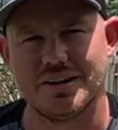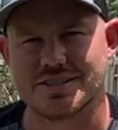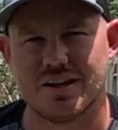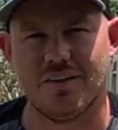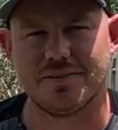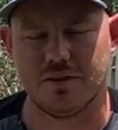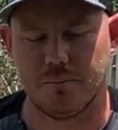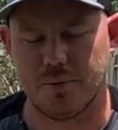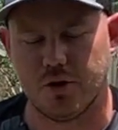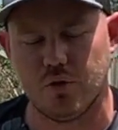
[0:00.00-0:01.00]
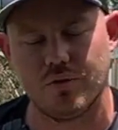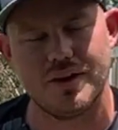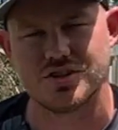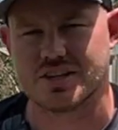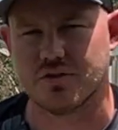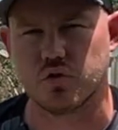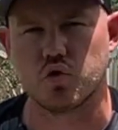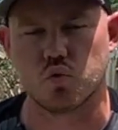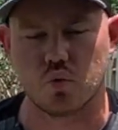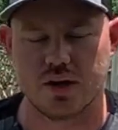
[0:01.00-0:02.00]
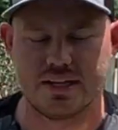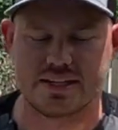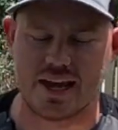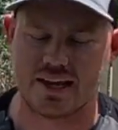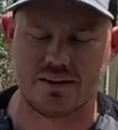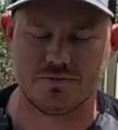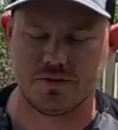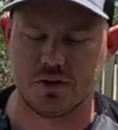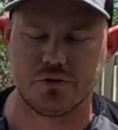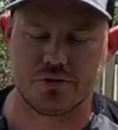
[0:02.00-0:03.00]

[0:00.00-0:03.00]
soft in the middle, and just has a great tacky feel.